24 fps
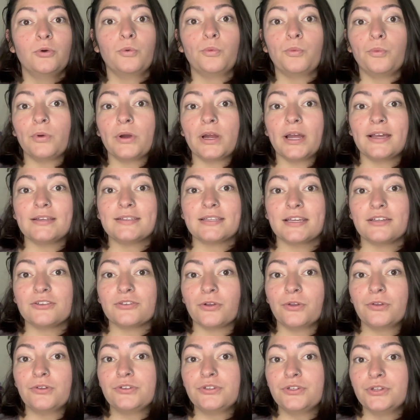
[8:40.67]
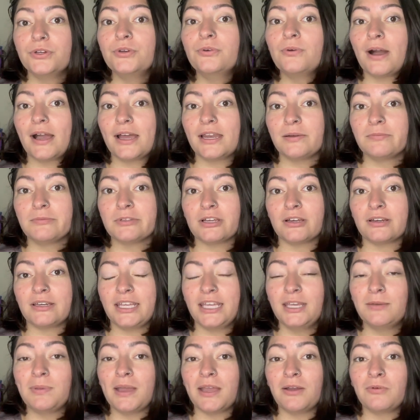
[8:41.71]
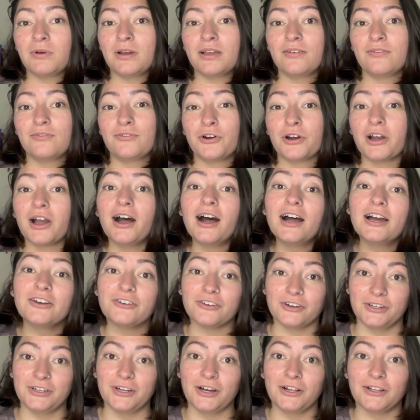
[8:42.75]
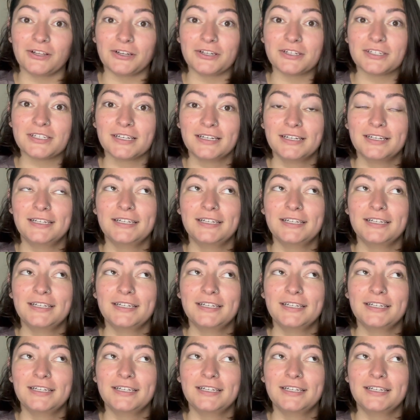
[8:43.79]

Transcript: Whereas I sold 2 items on eBay for $100.